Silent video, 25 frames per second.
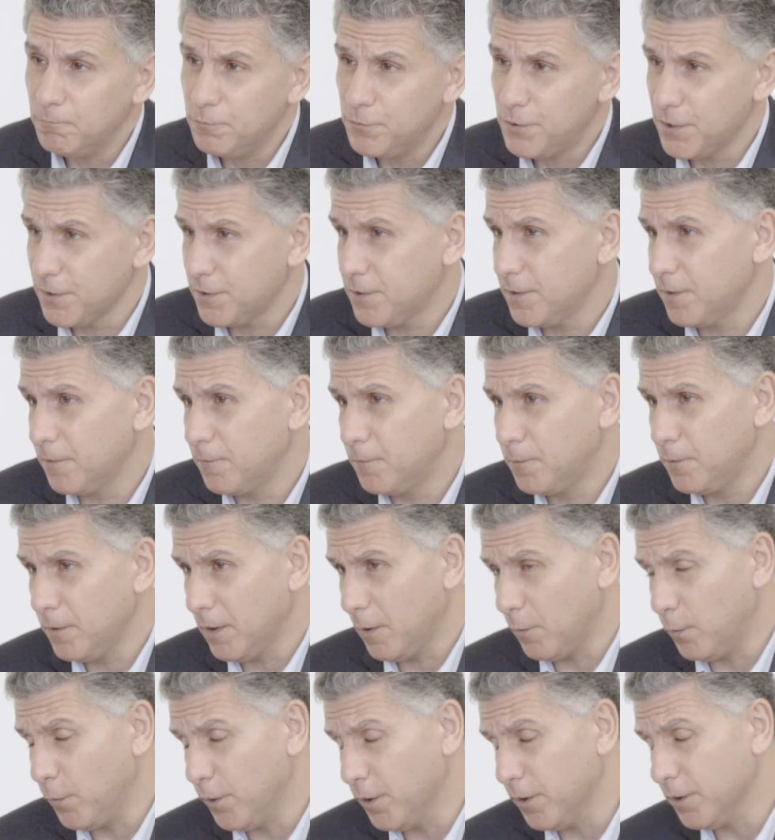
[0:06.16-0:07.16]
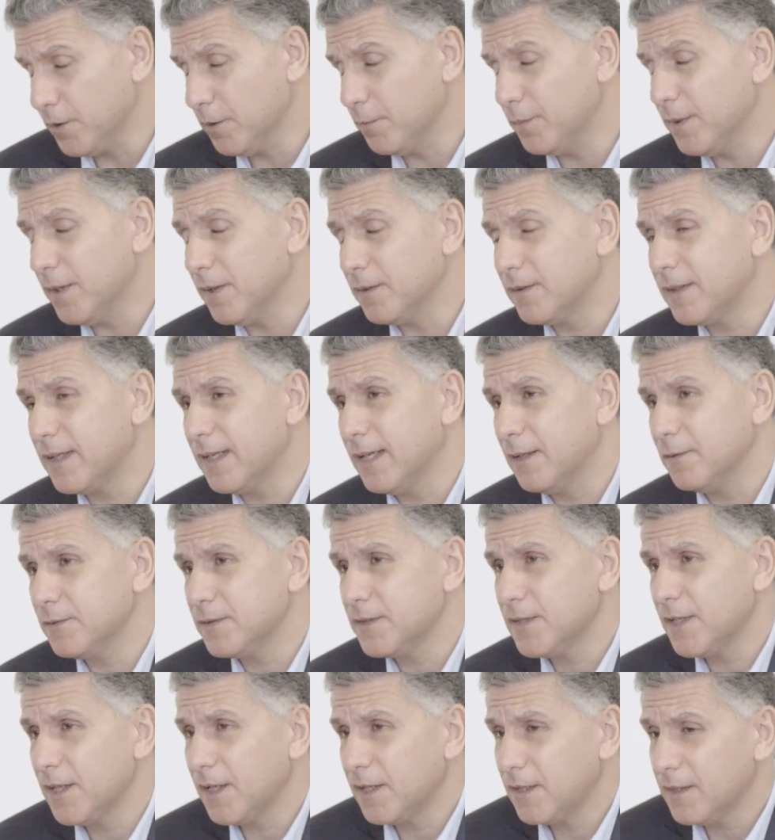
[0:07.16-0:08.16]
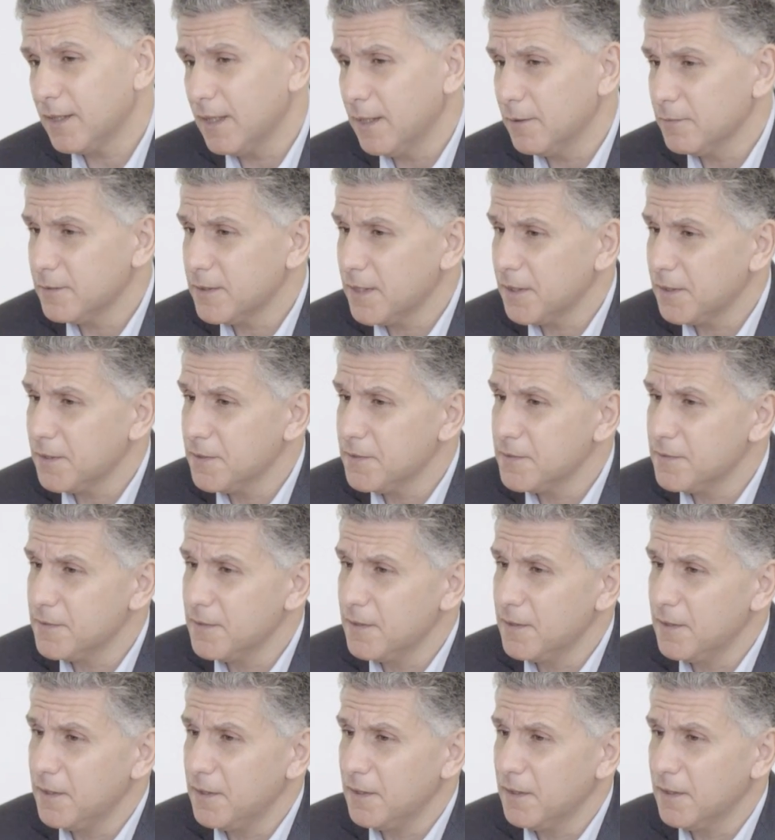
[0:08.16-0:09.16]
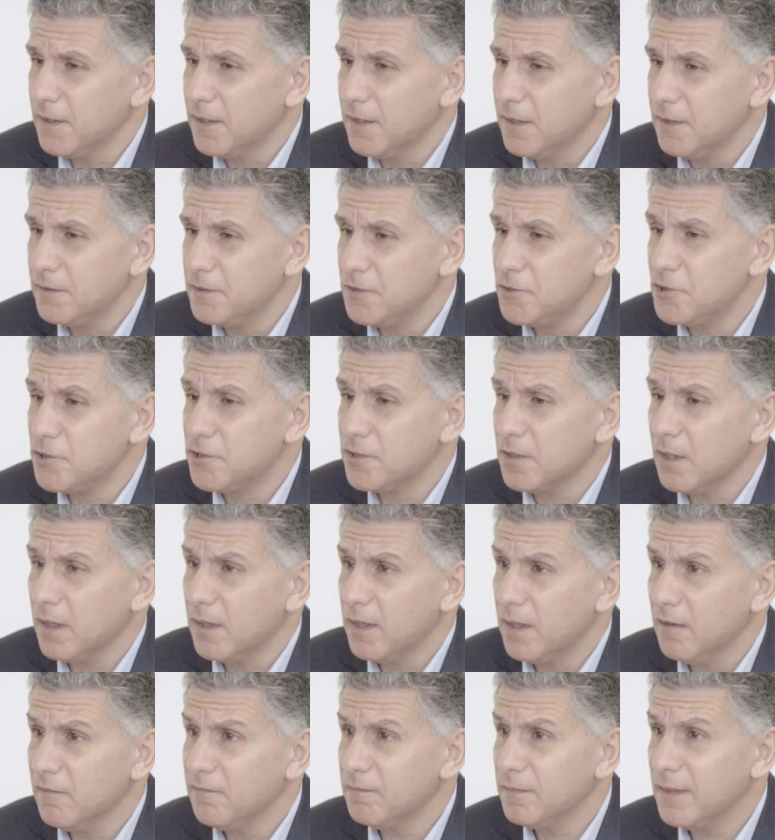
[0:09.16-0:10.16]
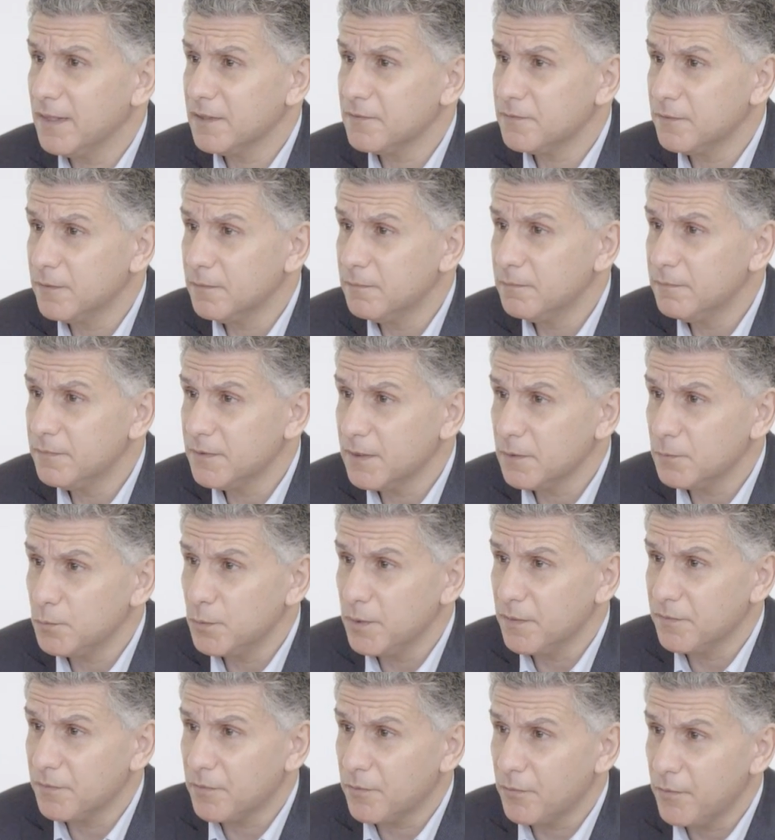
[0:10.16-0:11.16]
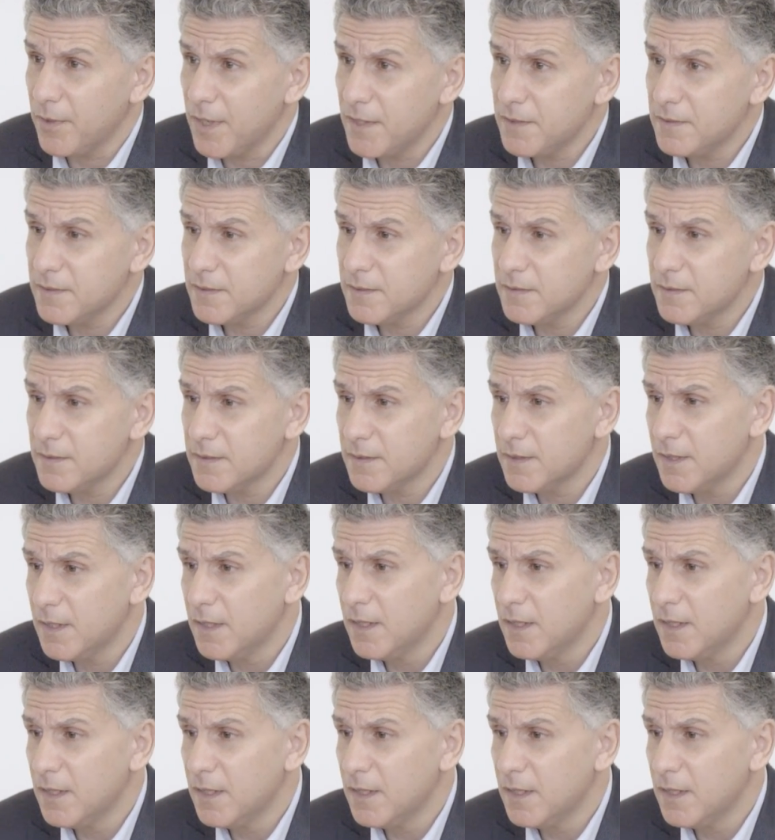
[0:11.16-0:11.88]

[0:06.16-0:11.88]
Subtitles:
Just a word about Cloudtag. Cloudtag is the digital health platform that we have created.